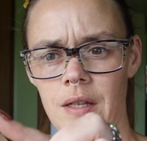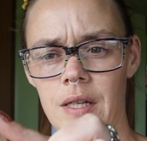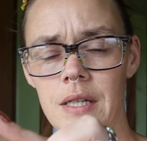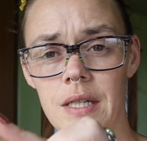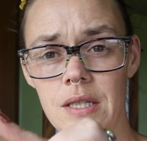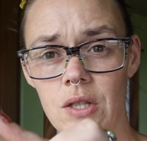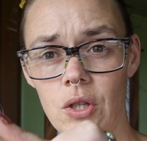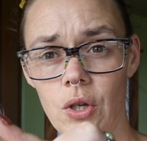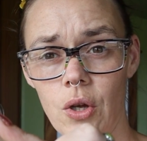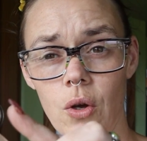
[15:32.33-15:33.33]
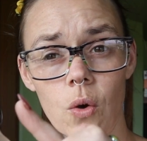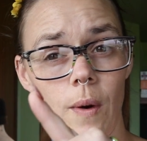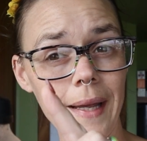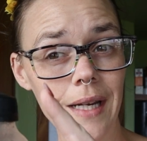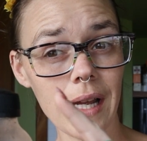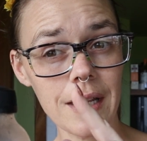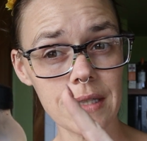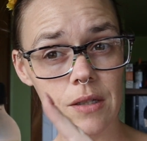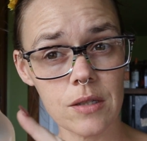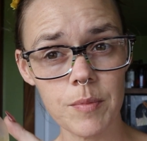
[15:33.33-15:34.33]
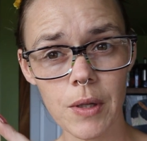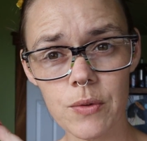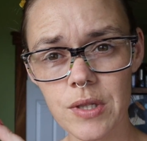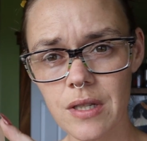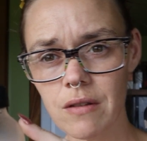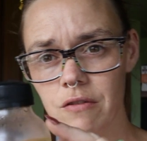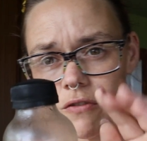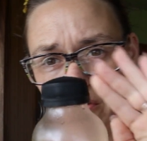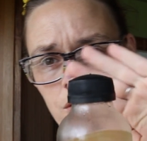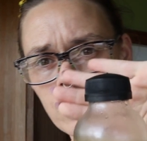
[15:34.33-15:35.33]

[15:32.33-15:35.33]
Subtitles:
It doesn't look quite as explosive,